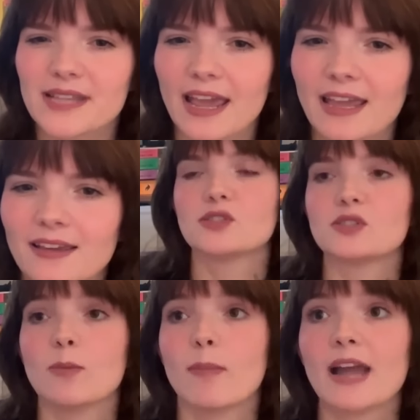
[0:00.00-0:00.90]
saying
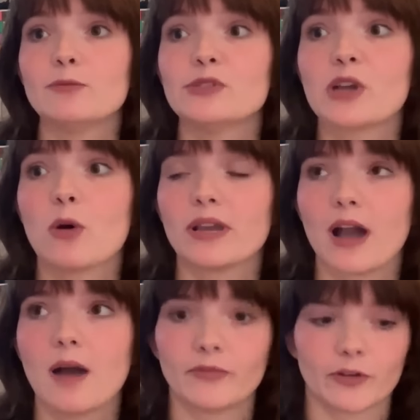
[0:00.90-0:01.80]
so mine was going
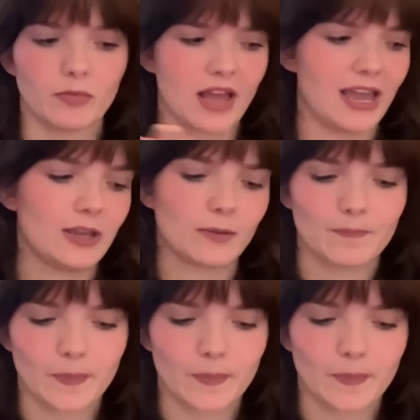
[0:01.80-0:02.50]
up from like